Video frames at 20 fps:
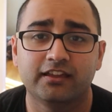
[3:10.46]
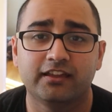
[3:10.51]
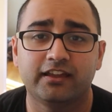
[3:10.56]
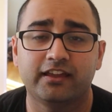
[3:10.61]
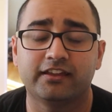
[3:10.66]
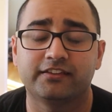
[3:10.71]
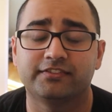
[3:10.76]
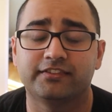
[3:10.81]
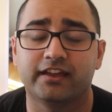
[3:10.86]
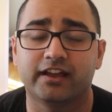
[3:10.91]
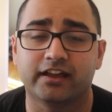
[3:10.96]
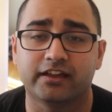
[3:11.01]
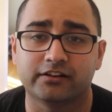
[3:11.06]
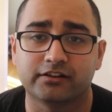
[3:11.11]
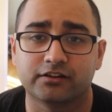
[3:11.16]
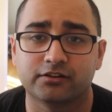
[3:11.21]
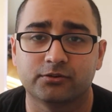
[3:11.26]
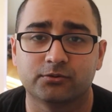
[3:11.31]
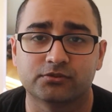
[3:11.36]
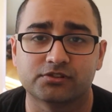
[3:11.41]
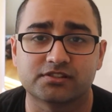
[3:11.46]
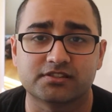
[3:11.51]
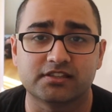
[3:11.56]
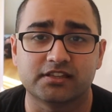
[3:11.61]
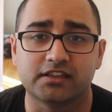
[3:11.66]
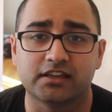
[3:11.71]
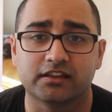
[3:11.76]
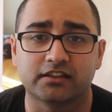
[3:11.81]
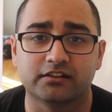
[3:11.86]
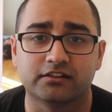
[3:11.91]
And that was
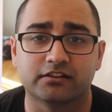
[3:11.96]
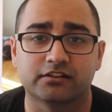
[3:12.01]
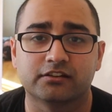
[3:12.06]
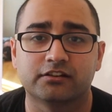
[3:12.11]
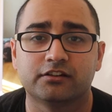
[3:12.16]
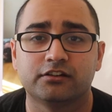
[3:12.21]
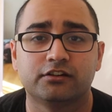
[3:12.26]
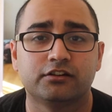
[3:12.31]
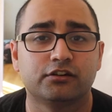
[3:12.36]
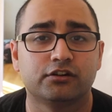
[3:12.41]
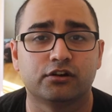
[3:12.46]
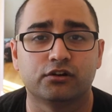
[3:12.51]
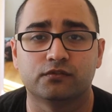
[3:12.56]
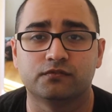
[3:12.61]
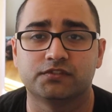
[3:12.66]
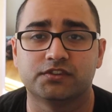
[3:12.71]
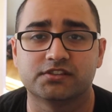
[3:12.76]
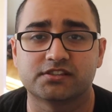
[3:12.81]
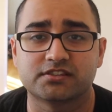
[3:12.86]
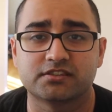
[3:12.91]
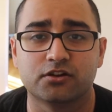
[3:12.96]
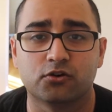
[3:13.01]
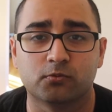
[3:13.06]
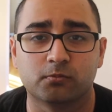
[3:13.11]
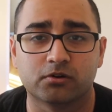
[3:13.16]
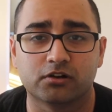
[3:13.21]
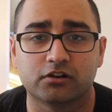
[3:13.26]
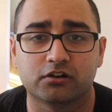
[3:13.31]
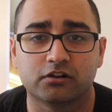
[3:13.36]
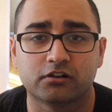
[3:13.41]
the end of the
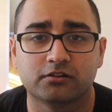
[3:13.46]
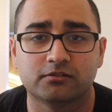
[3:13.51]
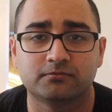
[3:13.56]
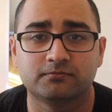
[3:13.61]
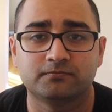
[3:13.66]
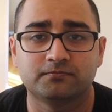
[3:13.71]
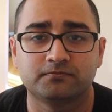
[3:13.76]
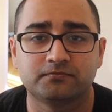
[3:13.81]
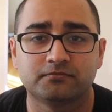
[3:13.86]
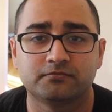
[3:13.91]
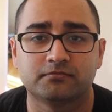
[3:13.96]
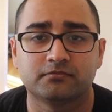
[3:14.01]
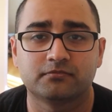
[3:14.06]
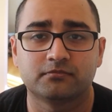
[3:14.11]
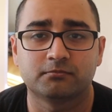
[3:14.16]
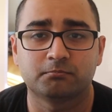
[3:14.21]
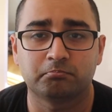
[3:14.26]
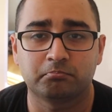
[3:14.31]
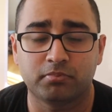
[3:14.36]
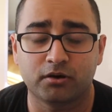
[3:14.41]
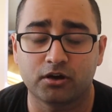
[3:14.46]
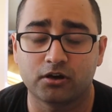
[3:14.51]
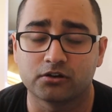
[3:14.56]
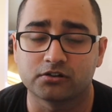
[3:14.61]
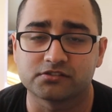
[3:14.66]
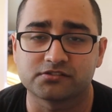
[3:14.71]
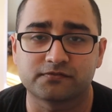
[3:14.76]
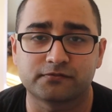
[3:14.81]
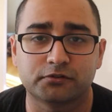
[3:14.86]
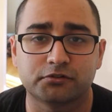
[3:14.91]
snowbird.
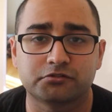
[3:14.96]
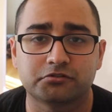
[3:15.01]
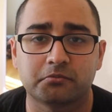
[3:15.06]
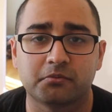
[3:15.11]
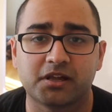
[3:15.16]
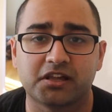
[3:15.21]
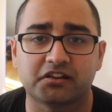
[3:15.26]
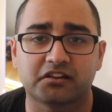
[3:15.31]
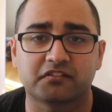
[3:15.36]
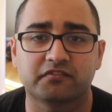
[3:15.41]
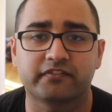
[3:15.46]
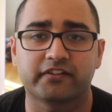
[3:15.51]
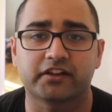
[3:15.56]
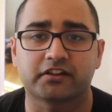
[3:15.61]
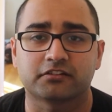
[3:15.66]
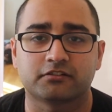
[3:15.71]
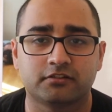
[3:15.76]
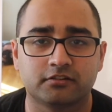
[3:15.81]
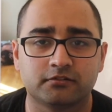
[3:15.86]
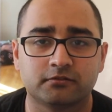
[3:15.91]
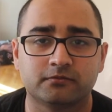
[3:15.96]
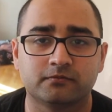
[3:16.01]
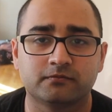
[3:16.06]
Pause for dramatic effect.